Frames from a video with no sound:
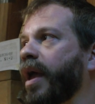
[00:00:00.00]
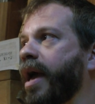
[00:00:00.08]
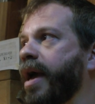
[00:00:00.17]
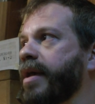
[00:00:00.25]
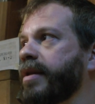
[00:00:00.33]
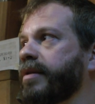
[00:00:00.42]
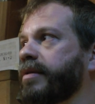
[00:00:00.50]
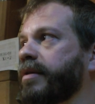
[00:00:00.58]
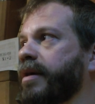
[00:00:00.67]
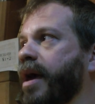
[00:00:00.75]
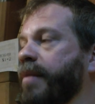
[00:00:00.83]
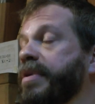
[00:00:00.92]
and
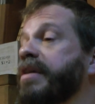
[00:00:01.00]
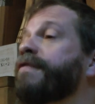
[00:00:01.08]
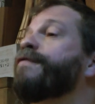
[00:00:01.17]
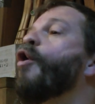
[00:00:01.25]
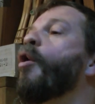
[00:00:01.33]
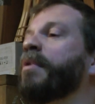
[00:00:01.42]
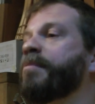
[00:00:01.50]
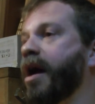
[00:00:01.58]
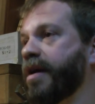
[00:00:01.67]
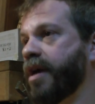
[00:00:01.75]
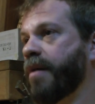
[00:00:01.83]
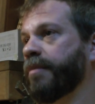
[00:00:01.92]
be informed
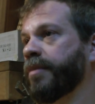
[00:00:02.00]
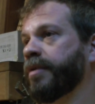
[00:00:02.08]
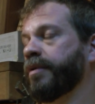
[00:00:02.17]
by them,